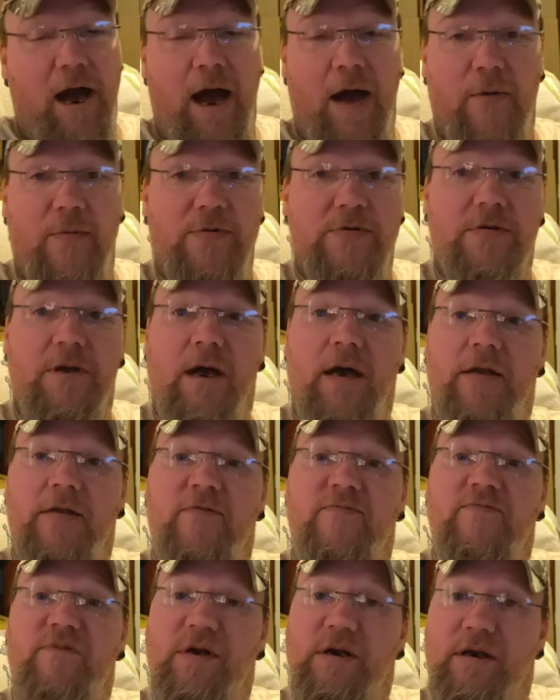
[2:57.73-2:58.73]
I was not
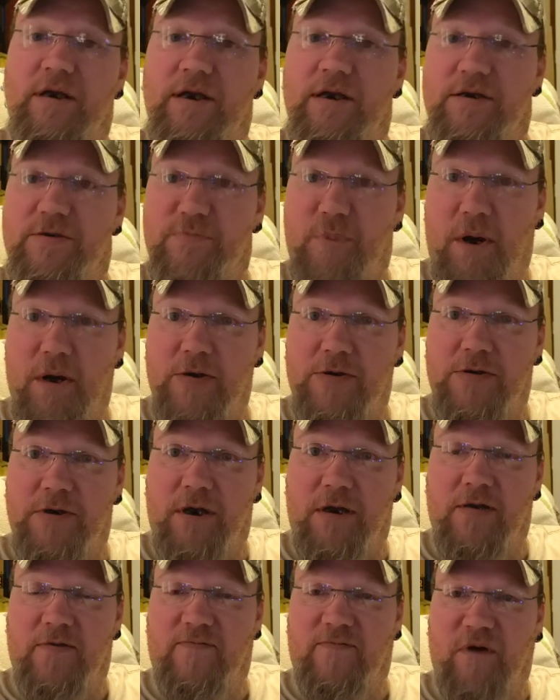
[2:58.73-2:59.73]
the friendliest person
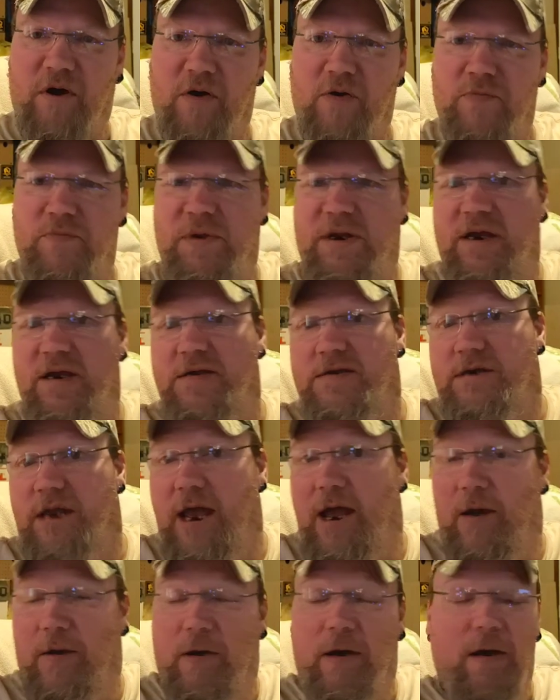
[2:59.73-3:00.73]
on the phone because
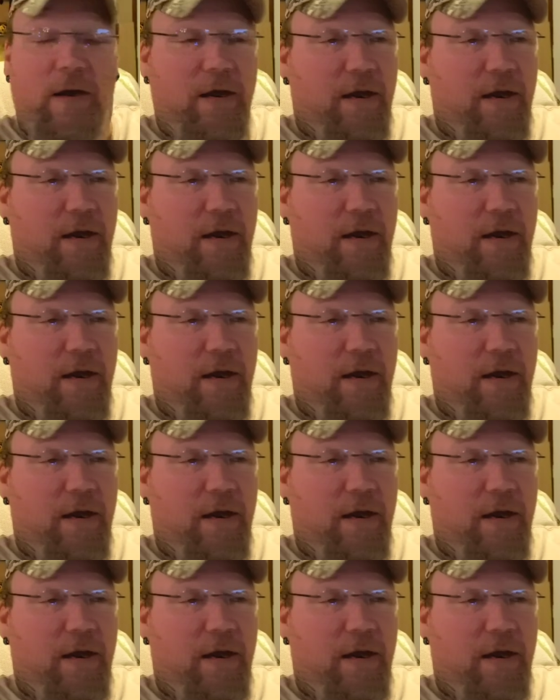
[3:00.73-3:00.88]
now,